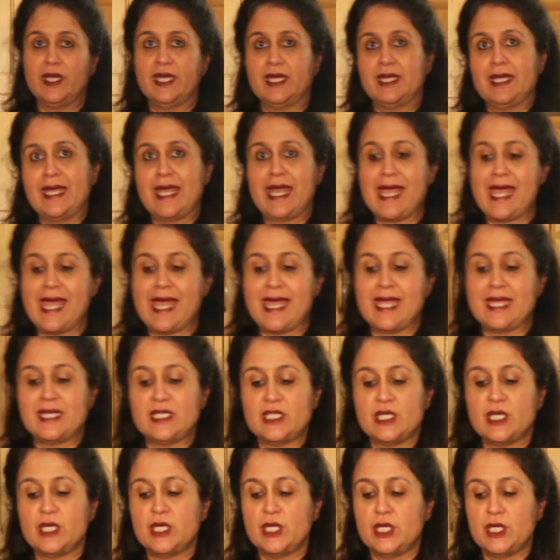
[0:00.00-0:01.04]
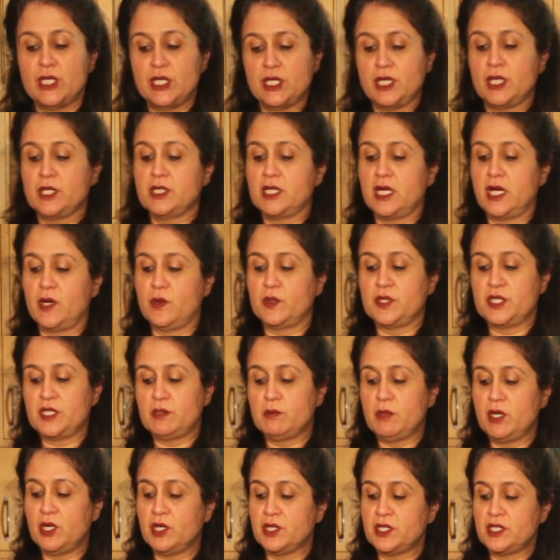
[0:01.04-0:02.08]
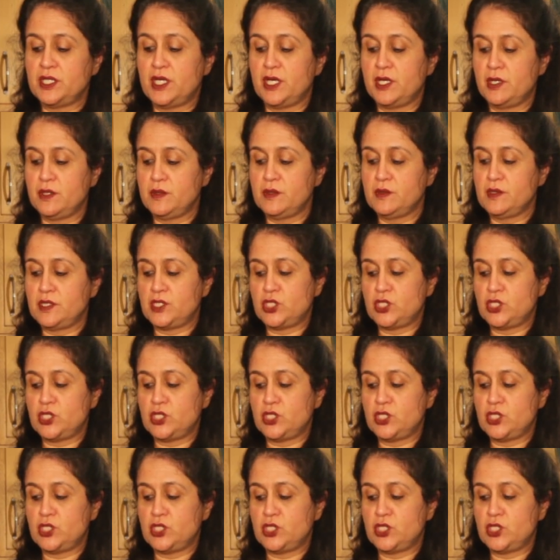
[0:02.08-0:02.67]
going to add our tomatoes,